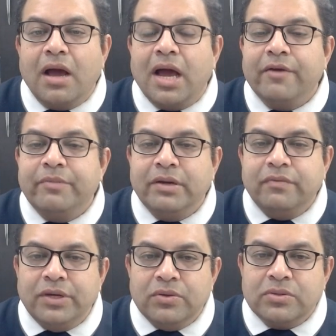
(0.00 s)
I have made
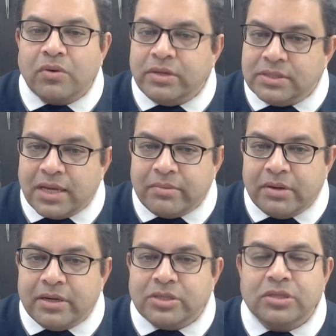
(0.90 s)
videos on insight
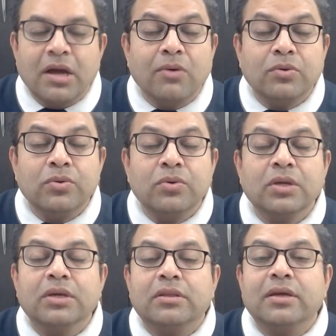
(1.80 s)
meditation, how to do
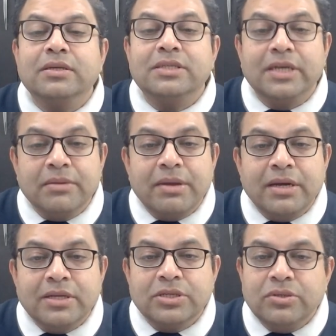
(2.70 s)
the sitting
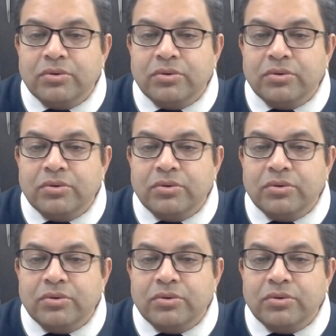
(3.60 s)
meditation.